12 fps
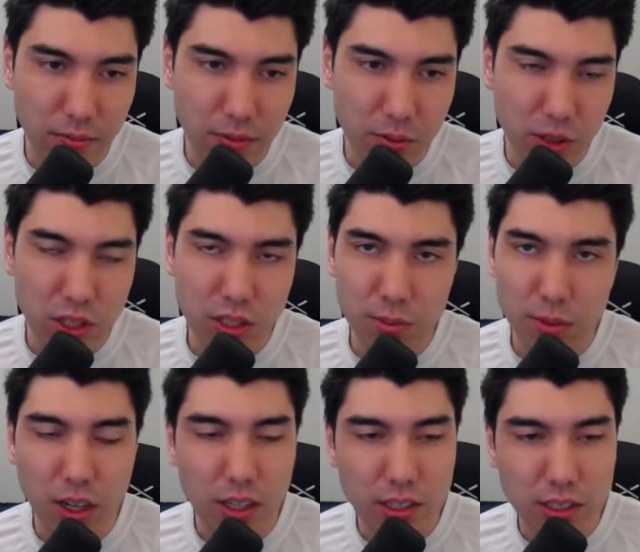which is
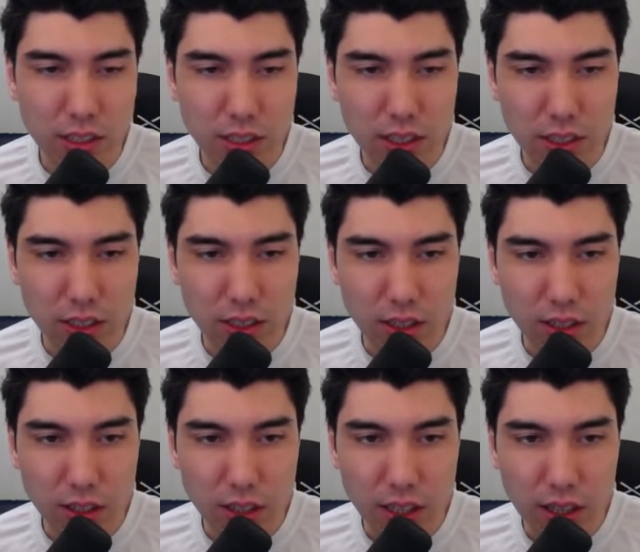honestly
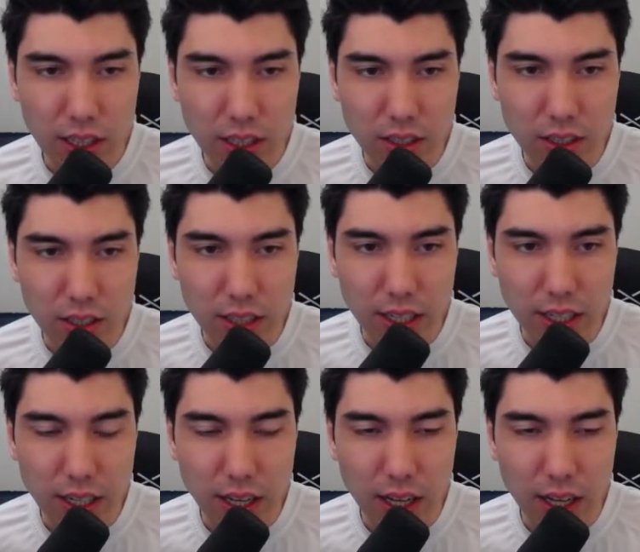not that good. Like,